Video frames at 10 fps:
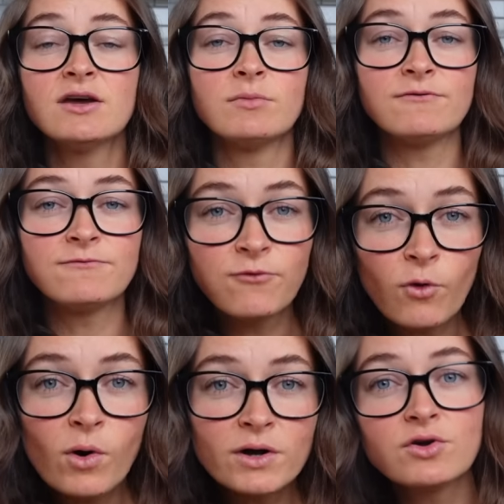
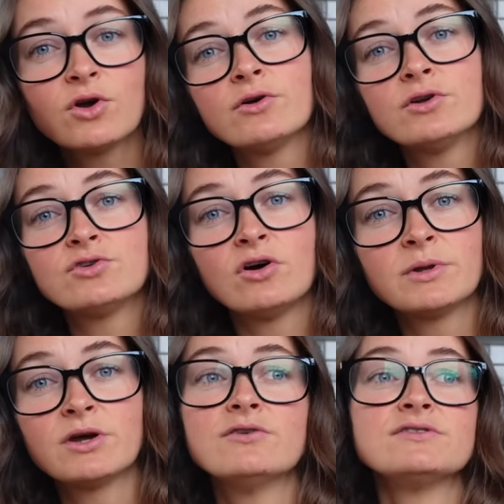before you go to
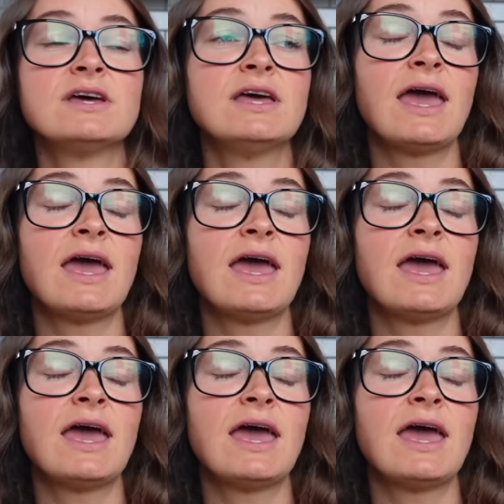Domino's